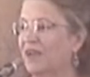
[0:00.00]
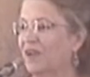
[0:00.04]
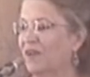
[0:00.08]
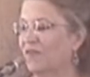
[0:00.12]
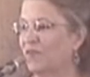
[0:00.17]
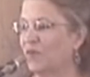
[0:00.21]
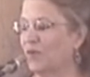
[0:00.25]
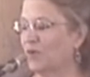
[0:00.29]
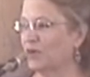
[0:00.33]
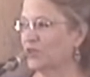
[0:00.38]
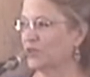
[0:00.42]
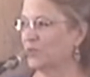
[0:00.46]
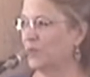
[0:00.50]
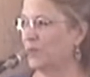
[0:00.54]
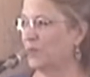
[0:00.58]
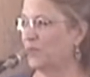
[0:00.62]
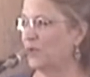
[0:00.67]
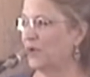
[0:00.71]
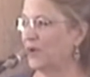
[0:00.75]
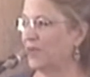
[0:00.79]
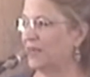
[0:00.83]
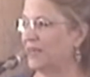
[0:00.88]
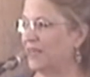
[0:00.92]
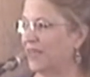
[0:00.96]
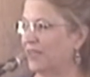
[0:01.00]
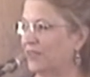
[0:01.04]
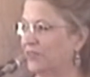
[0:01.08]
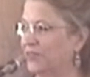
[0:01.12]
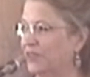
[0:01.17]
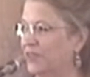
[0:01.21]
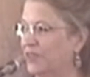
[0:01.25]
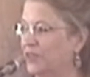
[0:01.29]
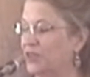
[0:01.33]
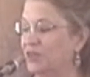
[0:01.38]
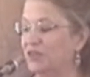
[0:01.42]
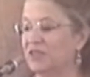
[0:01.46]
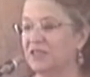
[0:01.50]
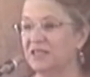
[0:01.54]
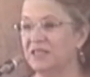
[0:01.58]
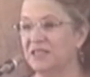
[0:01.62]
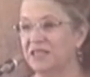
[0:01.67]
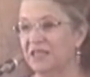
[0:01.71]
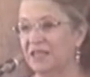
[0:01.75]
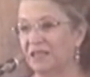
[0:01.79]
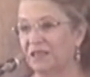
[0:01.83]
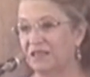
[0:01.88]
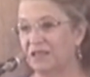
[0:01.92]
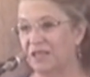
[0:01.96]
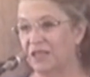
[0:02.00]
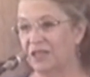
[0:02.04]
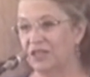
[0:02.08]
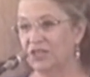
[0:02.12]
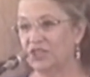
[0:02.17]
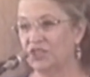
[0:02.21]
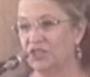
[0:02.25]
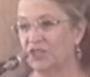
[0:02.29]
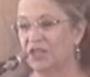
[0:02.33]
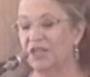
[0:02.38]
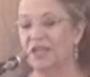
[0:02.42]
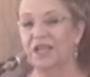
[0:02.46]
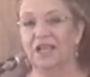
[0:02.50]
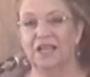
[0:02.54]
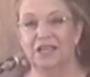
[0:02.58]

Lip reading: Of course, we point out that you didn't get lunch